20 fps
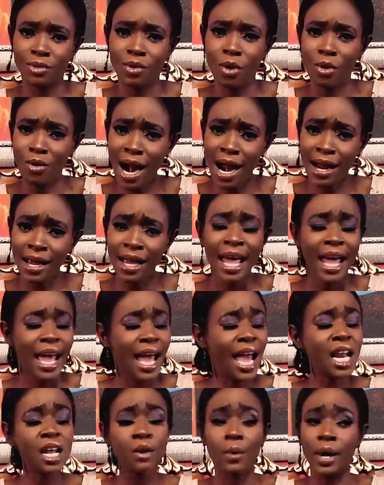All right.
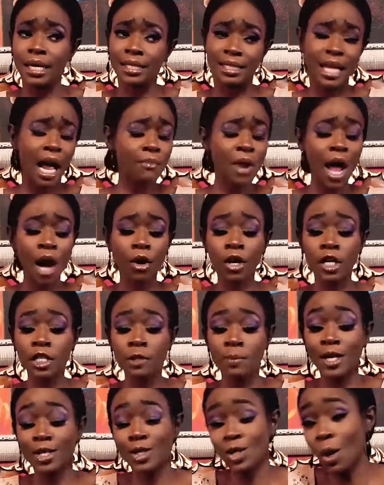Anyways, I'm not going to
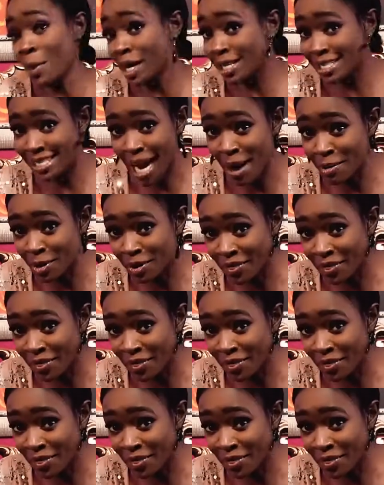spend so much time